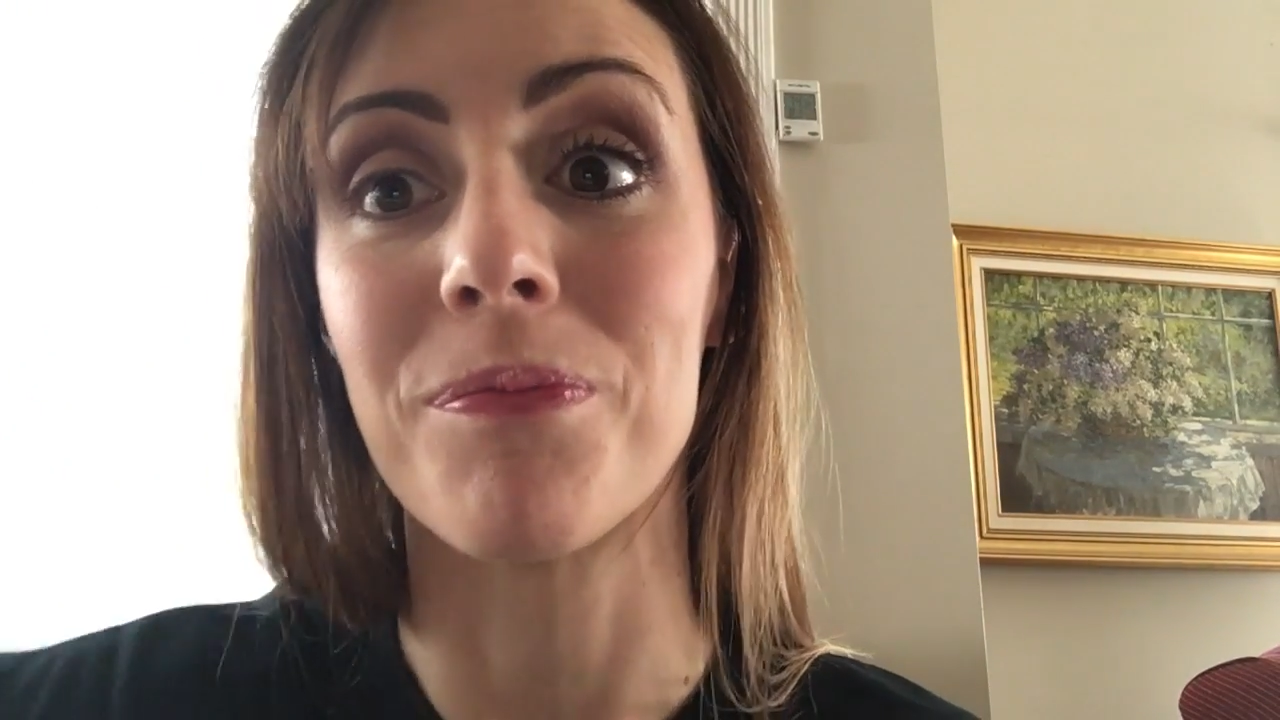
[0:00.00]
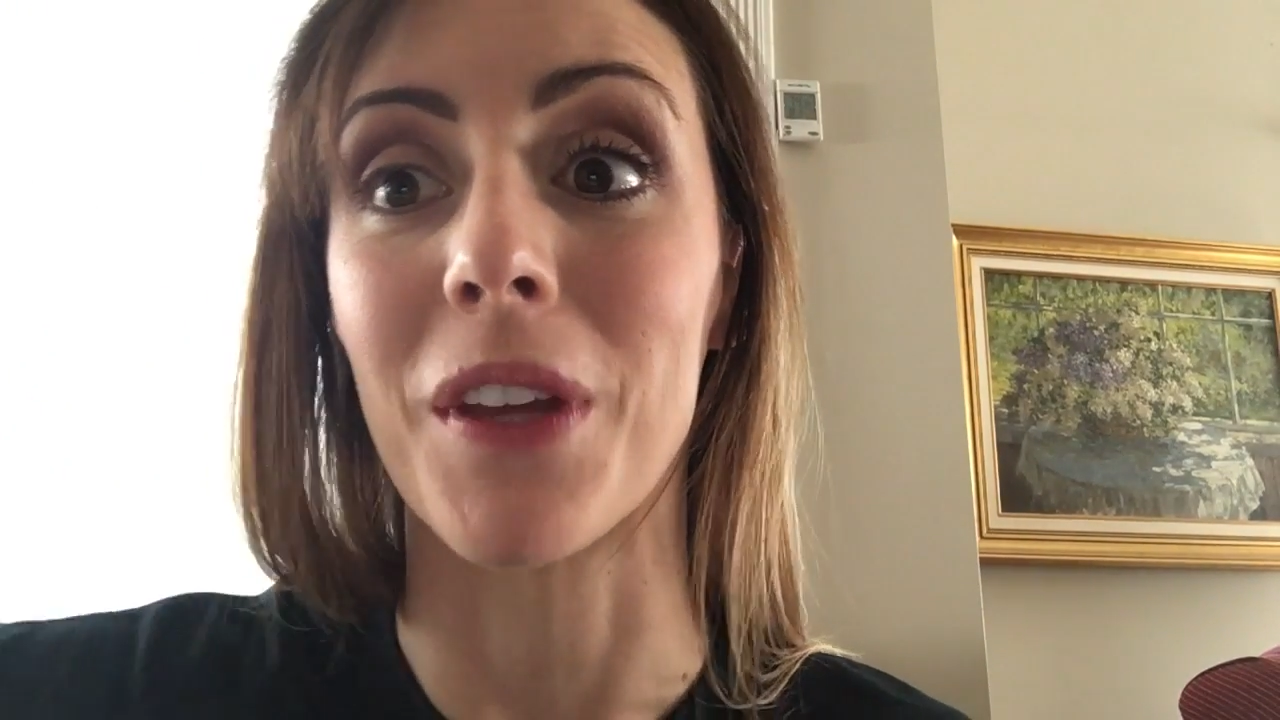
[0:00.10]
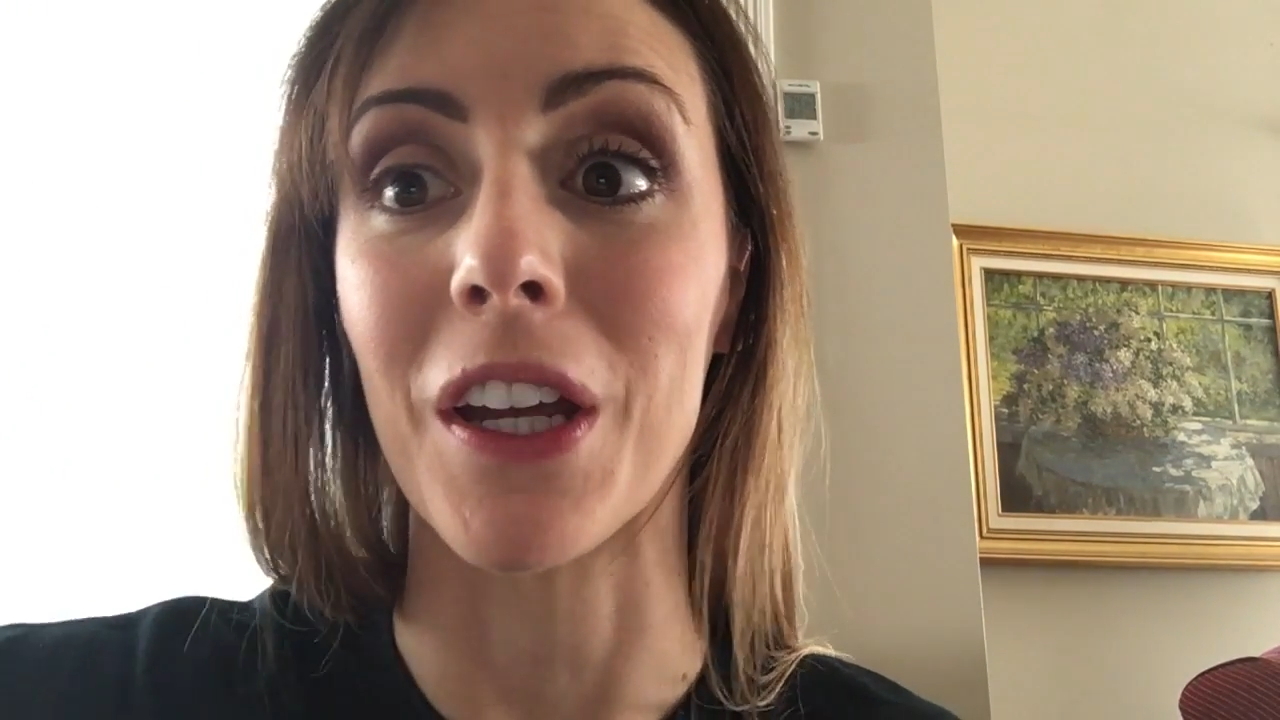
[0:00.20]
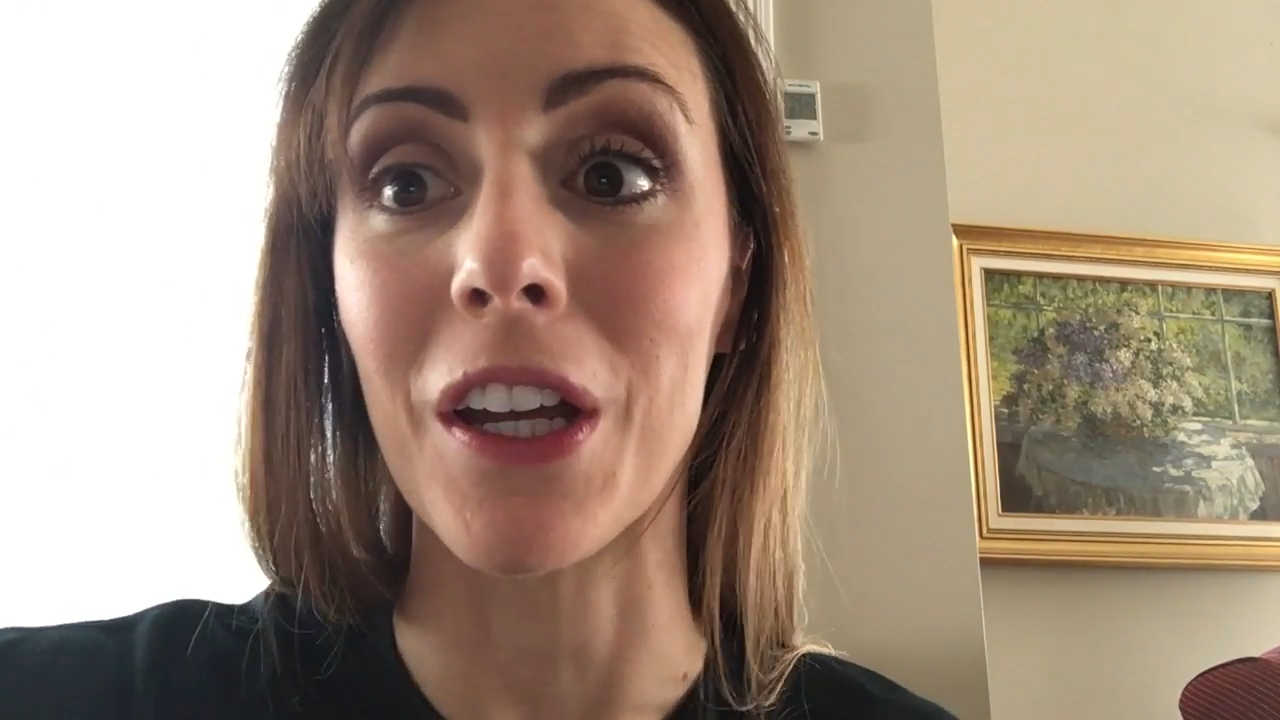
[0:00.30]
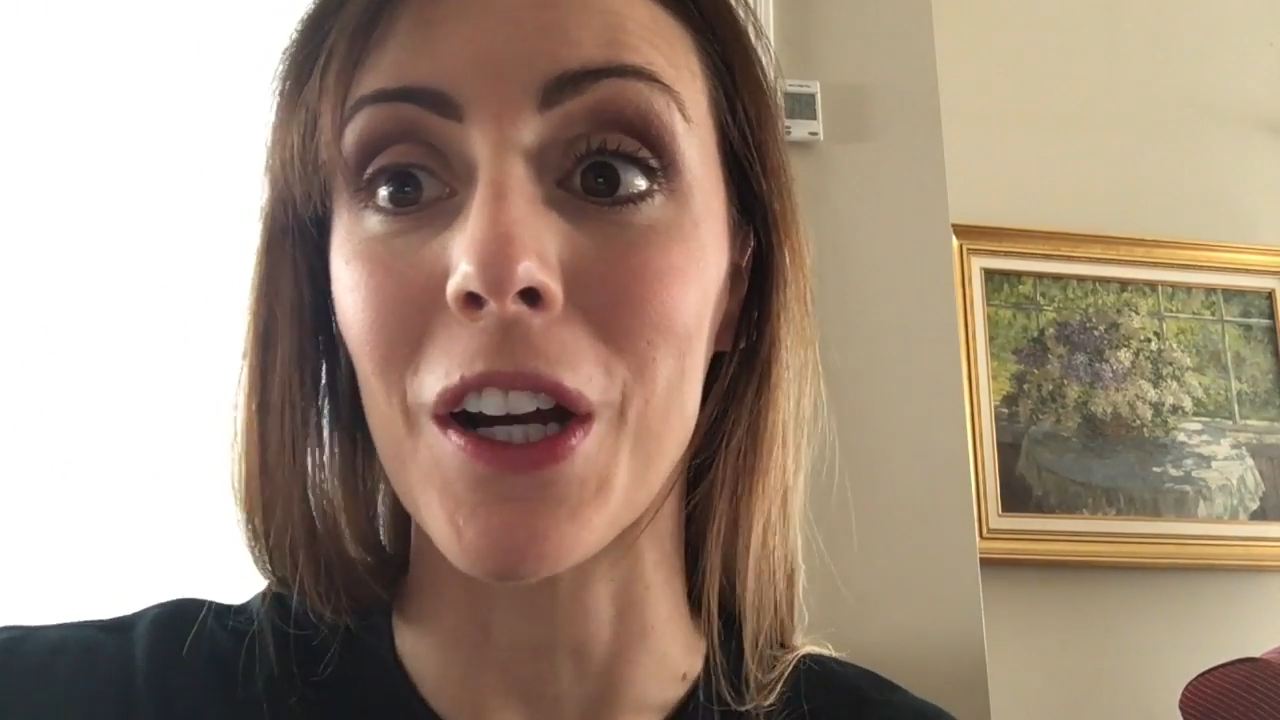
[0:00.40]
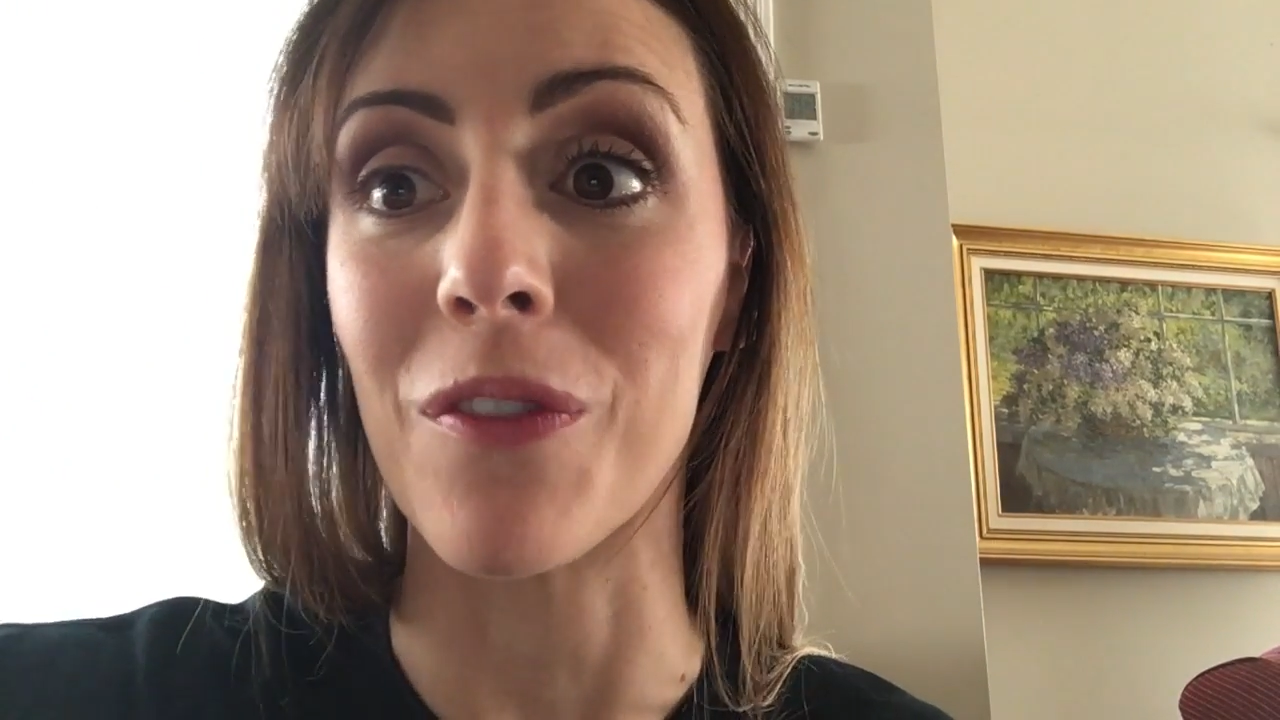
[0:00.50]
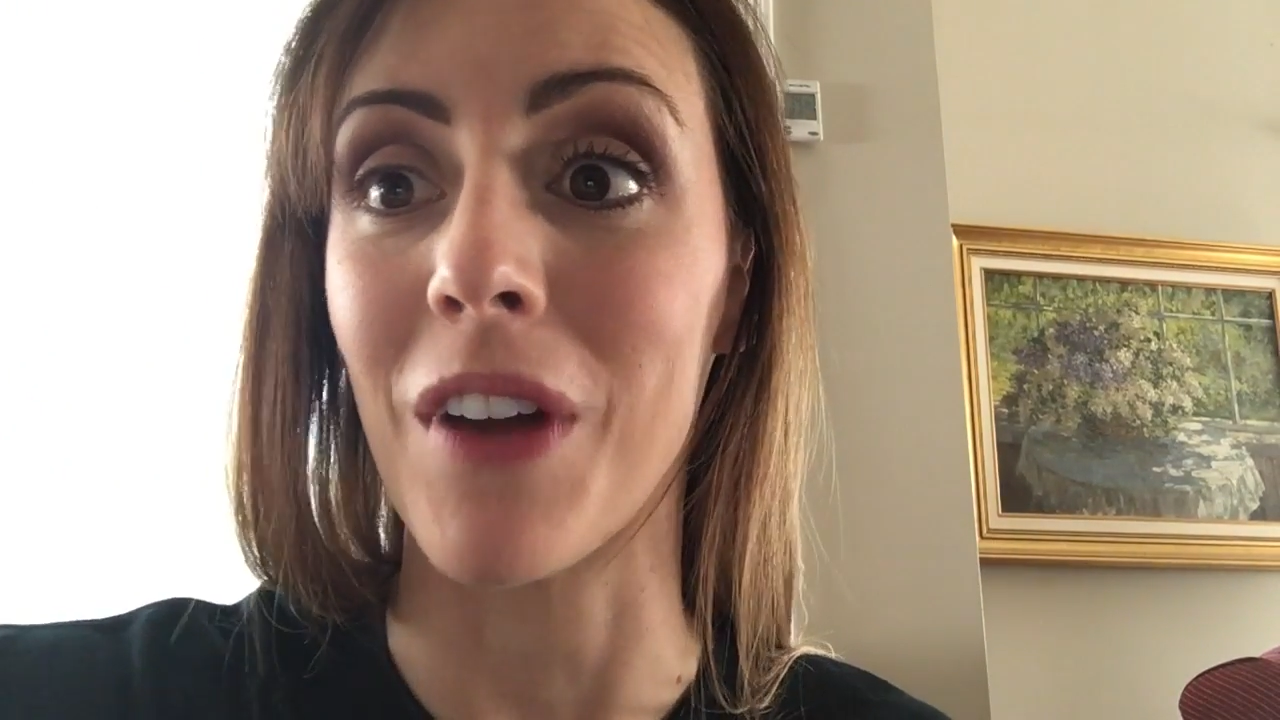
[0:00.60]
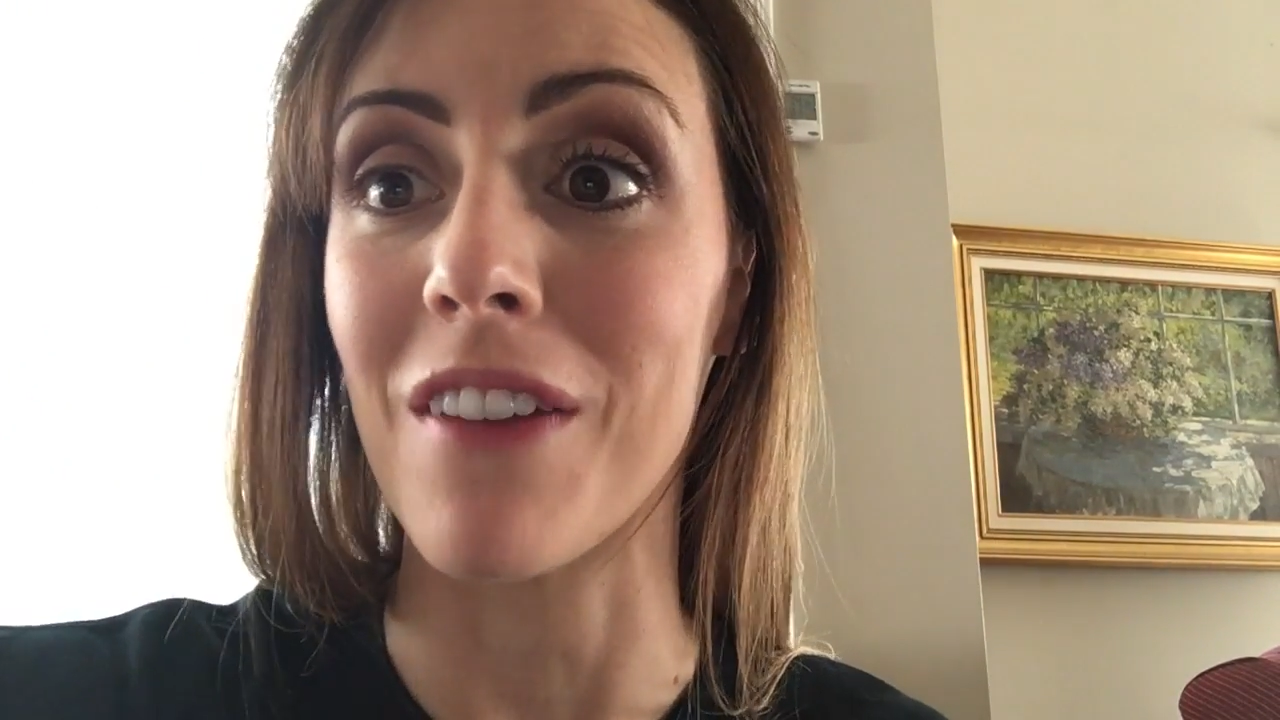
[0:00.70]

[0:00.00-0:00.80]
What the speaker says: There you go.